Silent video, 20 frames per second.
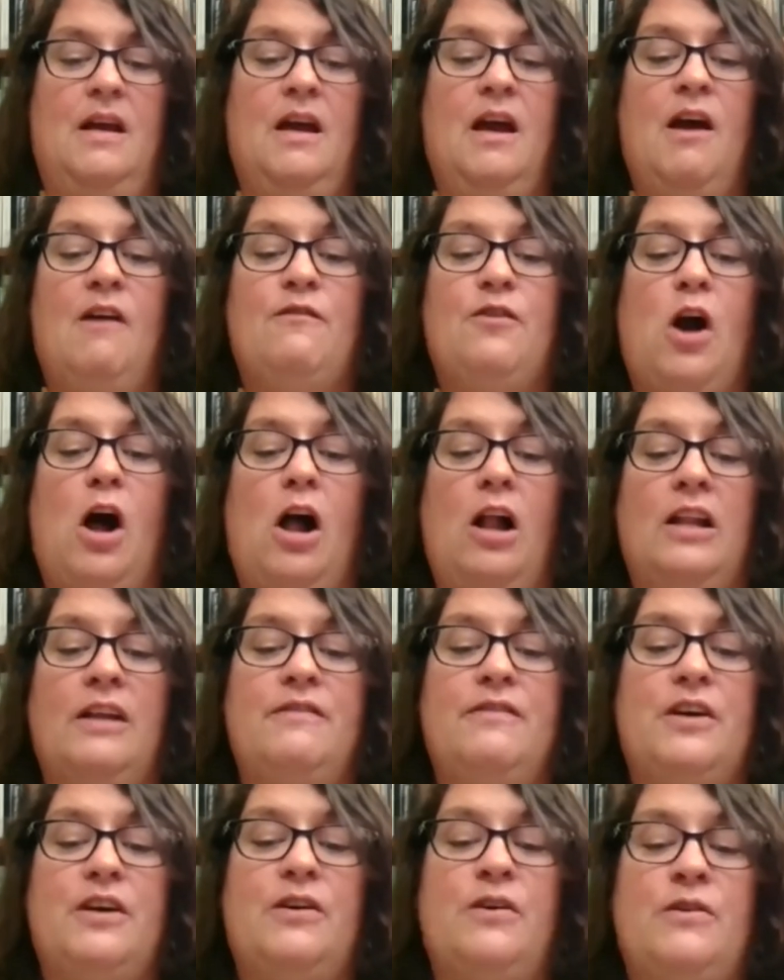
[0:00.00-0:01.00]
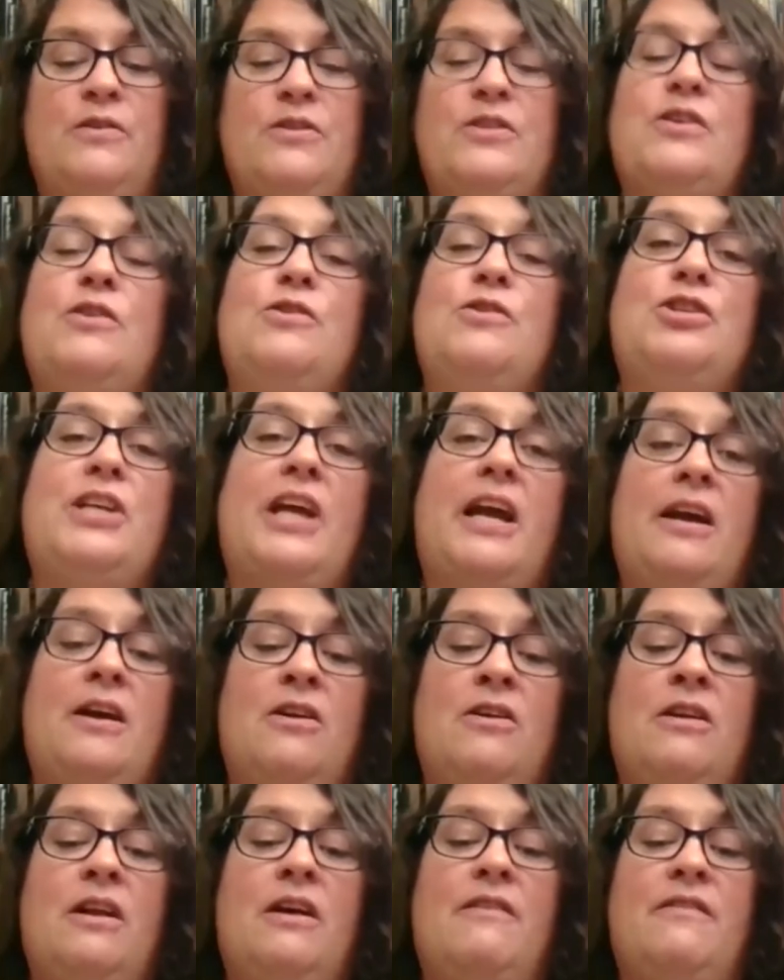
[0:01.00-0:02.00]
For all of those who
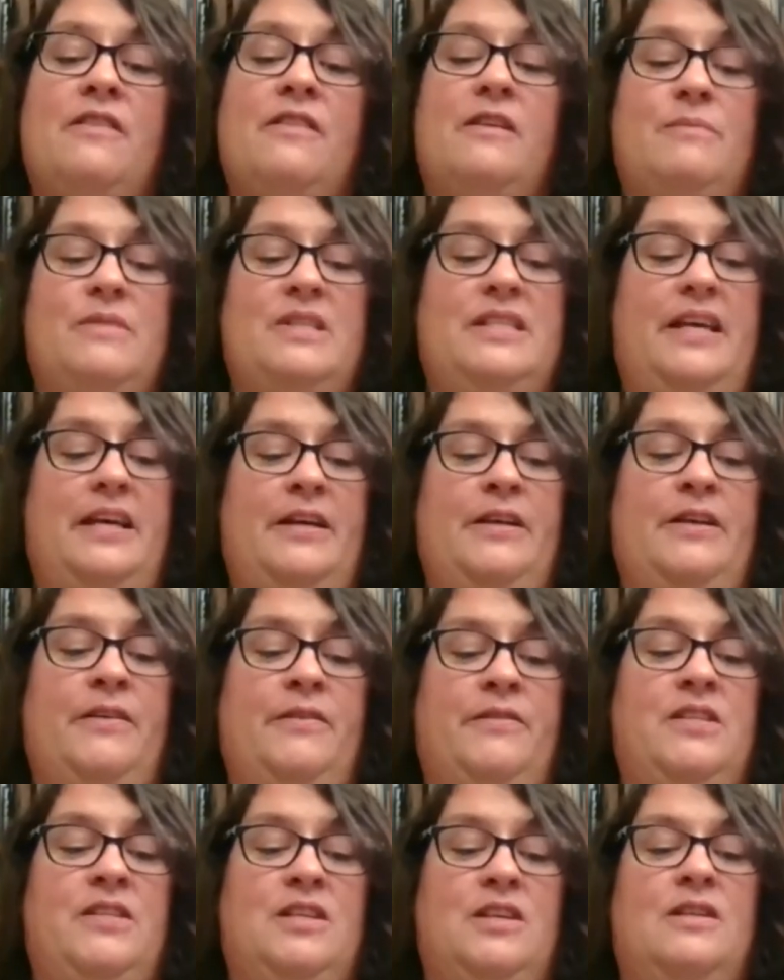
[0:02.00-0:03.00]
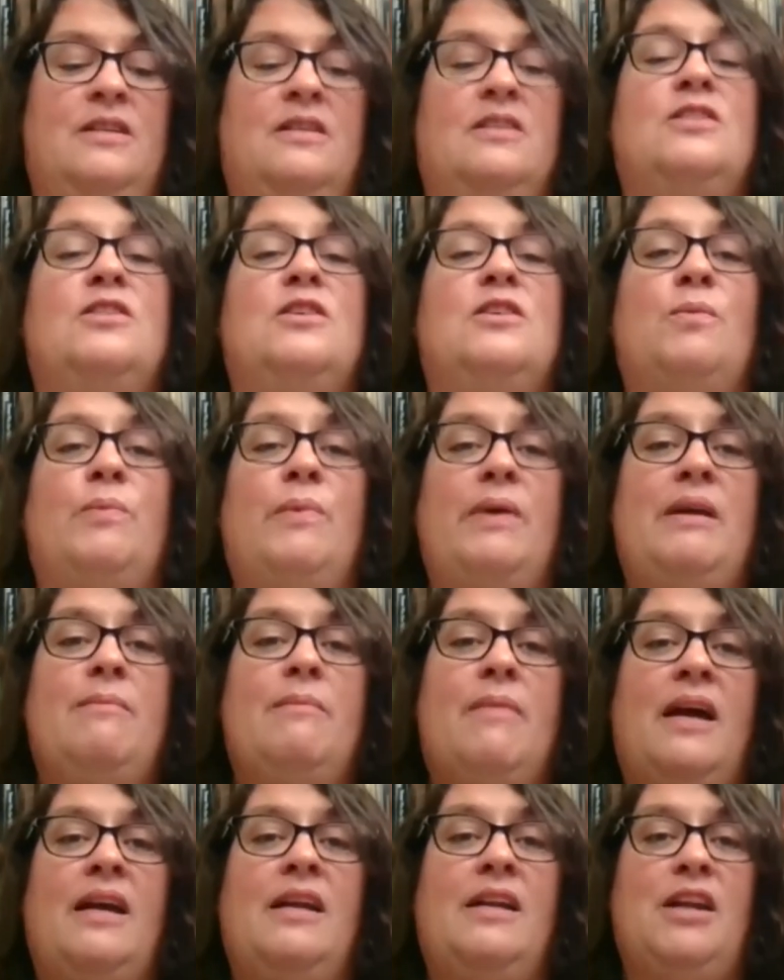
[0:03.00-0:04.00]
shared of themselves so we
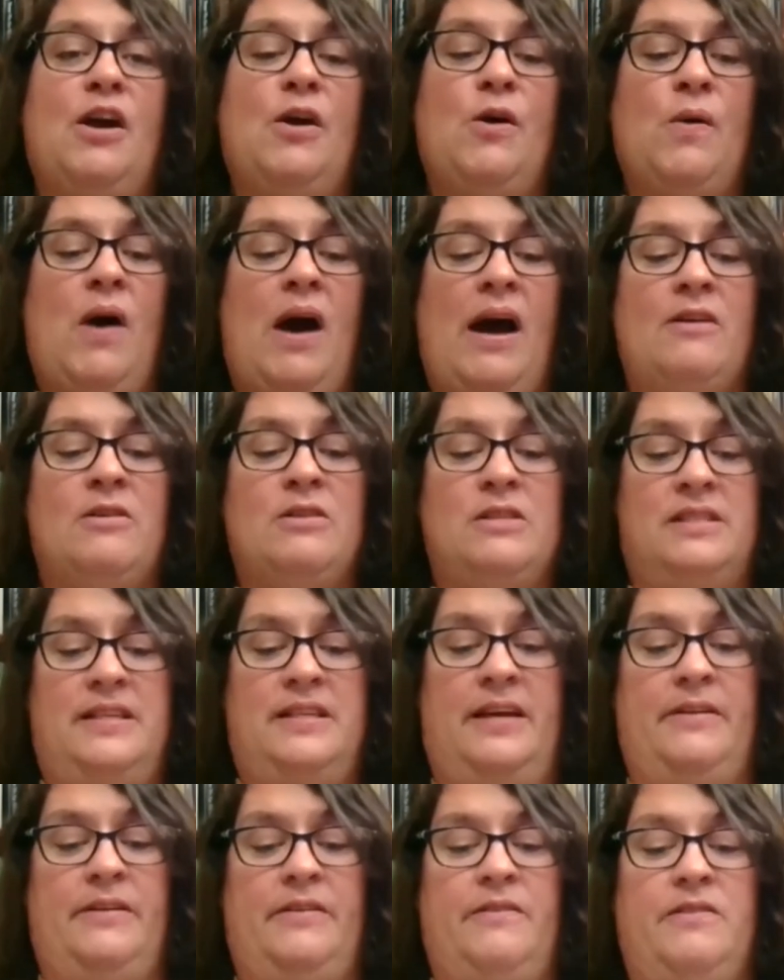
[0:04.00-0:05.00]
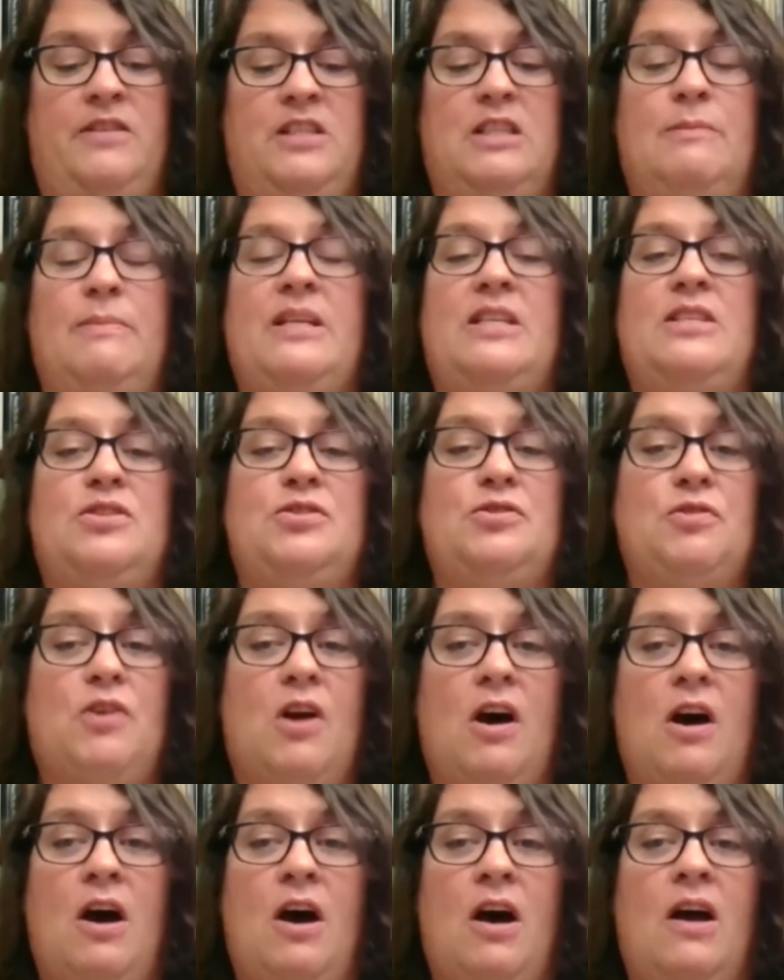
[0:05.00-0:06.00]
might know ourselves to be
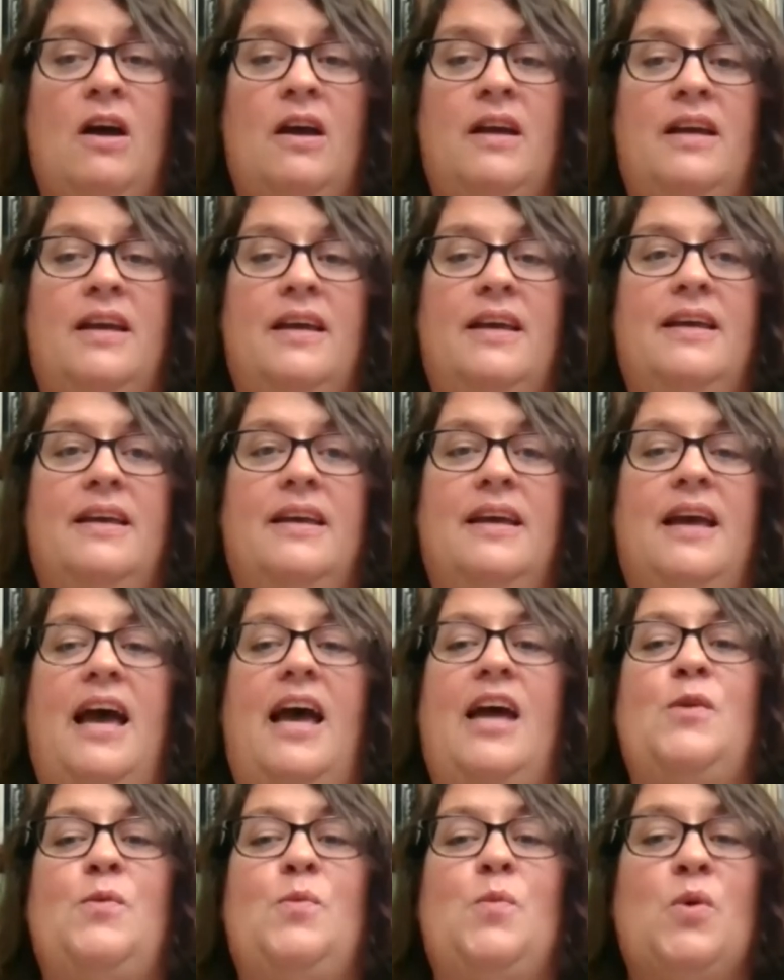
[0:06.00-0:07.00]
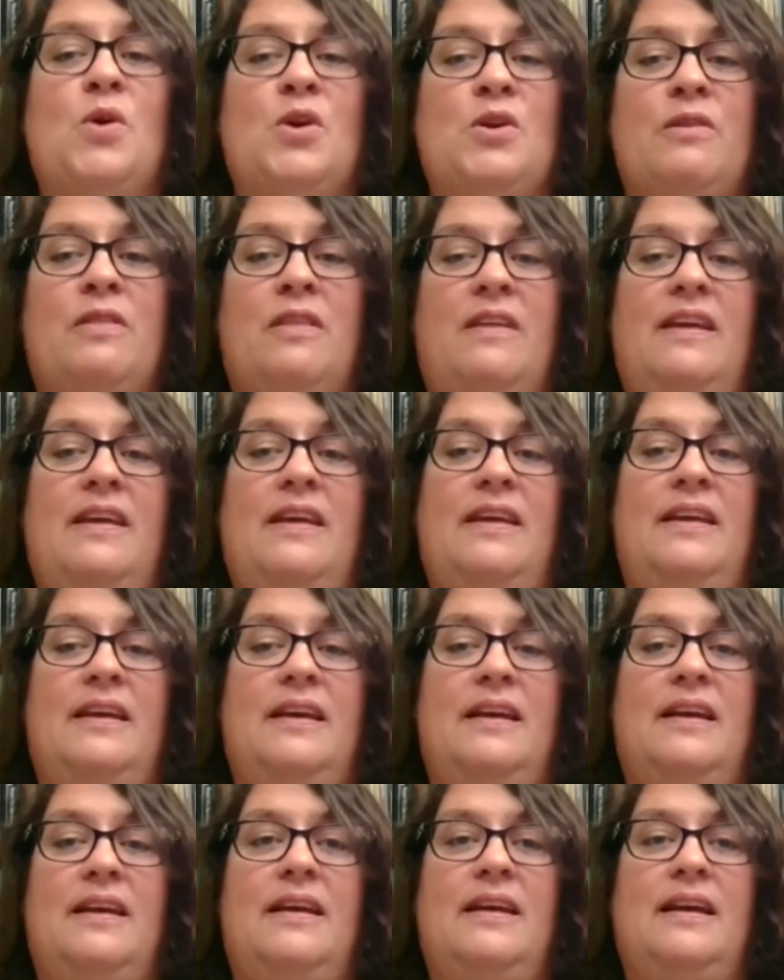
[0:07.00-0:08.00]
strong and worthy
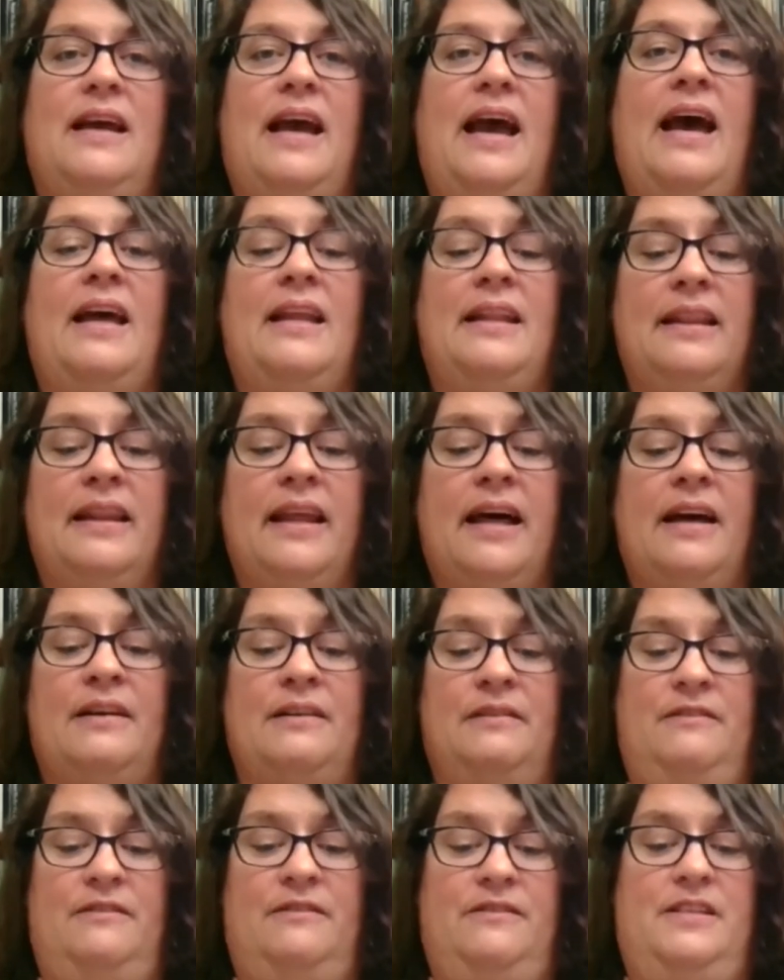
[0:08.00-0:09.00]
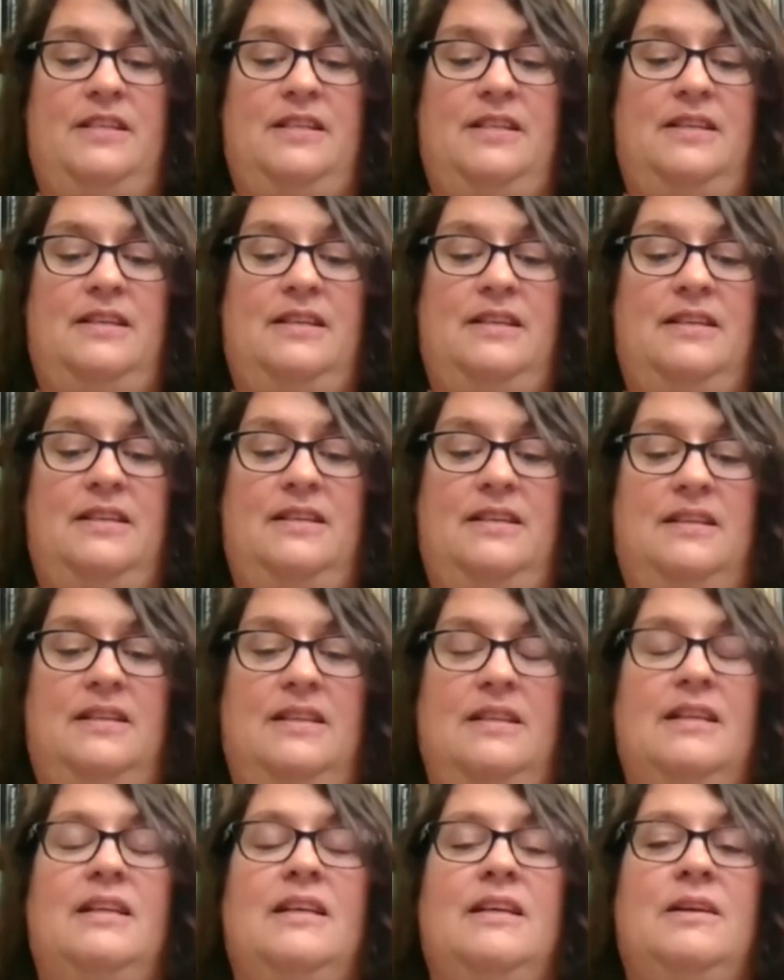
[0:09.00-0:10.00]
and loved.
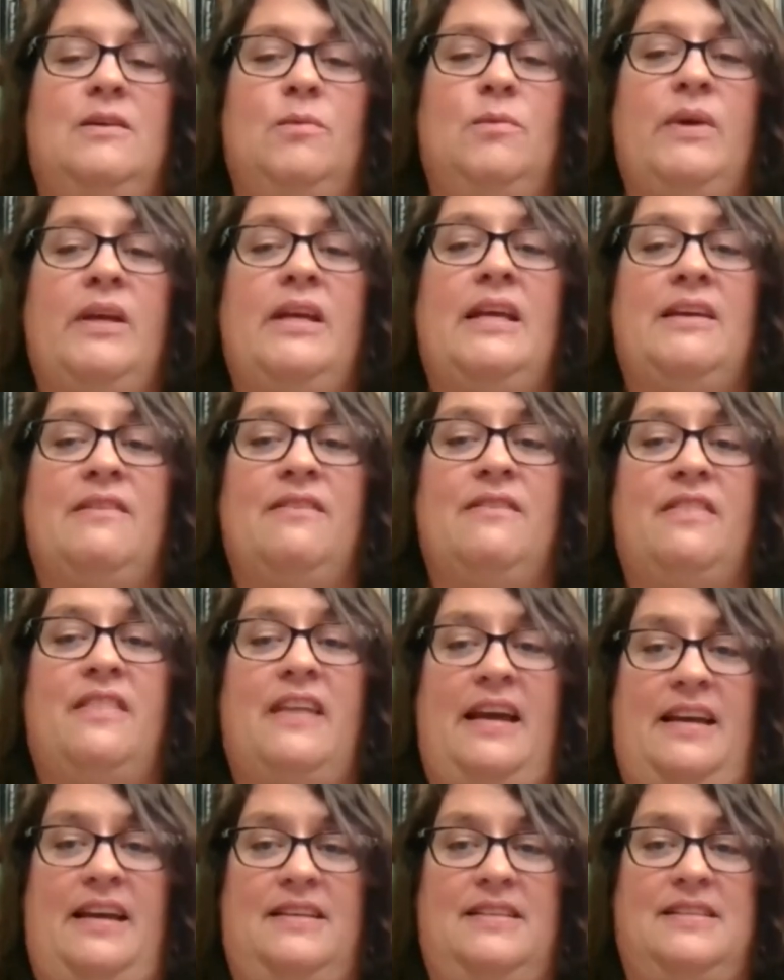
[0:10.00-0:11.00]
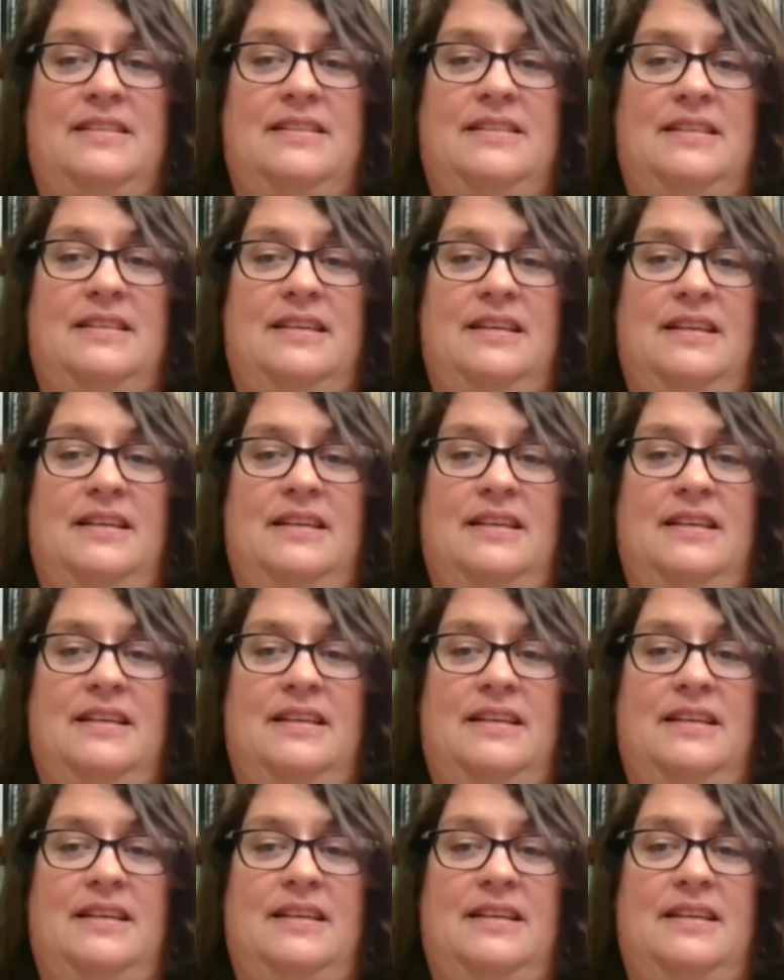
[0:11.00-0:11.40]
We give thanks.